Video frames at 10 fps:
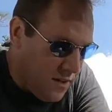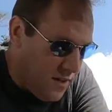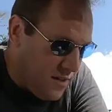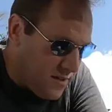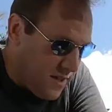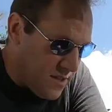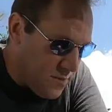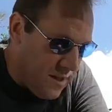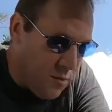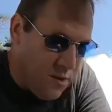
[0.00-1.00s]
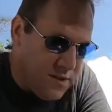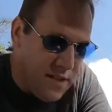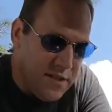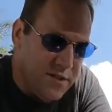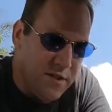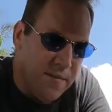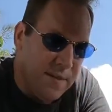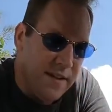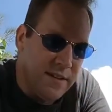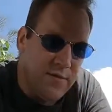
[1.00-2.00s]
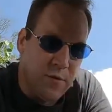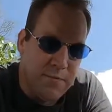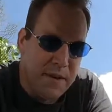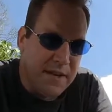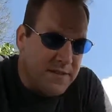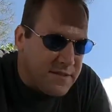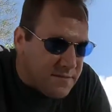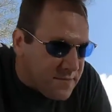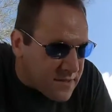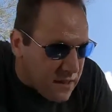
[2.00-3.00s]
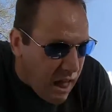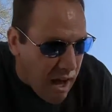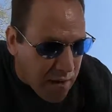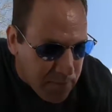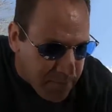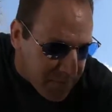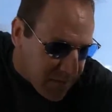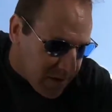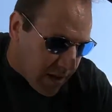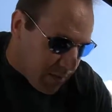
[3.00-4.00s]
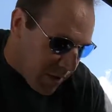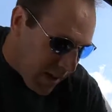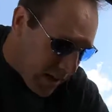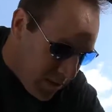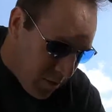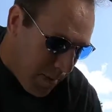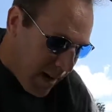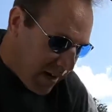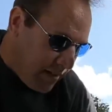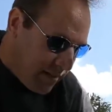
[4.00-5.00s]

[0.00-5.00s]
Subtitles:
So that's what that was. I just dropped down there, 40 pounds. It's a lot. Nothing really I can do about it.